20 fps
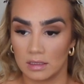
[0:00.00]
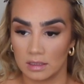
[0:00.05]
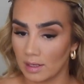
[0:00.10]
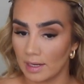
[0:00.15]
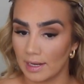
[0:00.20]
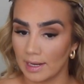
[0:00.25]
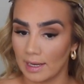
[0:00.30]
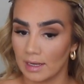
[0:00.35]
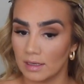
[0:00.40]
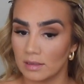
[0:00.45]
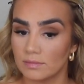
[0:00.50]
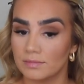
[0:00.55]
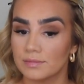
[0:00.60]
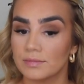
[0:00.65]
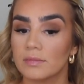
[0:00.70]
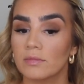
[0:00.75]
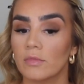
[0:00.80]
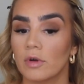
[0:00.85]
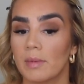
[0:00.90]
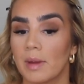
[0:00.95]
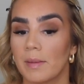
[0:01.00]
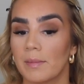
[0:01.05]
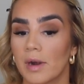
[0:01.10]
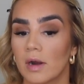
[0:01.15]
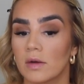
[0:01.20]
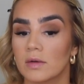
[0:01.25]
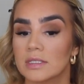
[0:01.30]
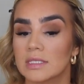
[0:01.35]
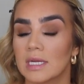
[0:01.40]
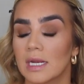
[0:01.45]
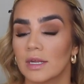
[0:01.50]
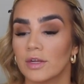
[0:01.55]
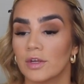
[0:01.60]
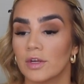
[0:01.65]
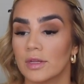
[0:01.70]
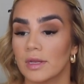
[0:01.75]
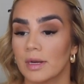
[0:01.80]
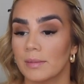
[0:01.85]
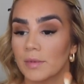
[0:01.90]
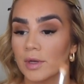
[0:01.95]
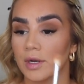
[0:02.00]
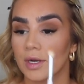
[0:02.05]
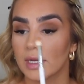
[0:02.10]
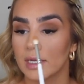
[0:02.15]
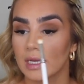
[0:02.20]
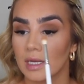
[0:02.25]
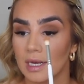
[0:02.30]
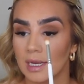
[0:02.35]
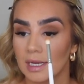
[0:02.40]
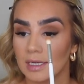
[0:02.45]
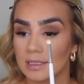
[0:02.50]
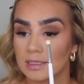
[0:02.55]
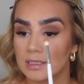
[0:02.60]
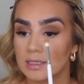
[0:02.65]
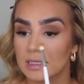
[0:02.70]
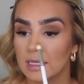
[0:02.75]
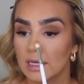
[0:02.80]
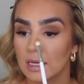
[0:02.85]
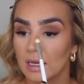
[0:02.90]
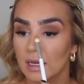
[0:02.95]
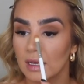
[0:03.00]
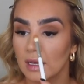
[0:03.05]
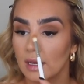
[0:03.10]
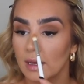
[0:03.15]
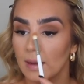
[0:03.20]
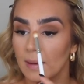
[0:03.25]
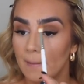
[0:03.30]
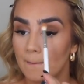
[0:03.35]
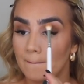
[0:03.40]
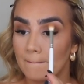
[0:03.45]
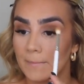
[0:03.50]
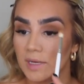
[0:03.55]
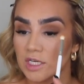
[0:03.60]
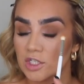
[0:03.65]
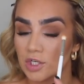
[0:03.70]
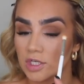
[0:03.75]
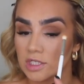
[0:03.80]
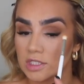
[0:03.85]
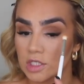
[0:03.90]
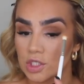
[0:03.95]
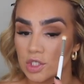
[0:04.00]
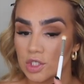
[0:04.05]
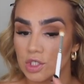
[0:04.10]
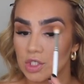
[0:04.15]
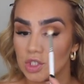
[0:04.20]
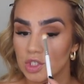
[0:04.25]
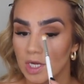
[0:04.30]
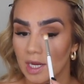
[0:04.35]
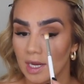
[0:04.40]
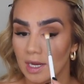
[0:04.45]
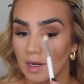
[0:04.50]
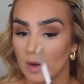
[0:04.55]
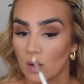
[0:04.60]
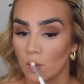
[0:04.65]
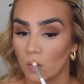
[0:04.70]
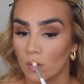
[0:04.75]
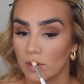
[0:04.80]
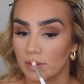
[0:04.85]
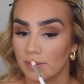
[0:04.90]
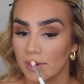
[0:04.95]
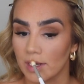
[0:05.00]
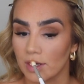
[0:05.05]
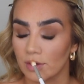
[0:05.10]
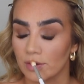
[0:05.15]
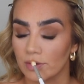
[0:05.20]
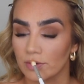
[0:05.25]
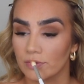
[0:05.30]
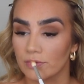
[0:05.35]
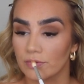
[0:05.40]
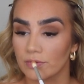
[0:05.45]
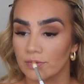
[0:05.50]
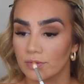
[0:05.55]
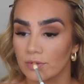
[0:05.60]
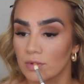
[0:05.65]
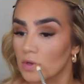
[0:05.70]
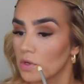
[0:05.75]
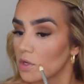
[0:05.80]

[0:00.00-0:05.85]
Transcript: Now, remember I was telling you that I'm going to connect my transition shade with my nose.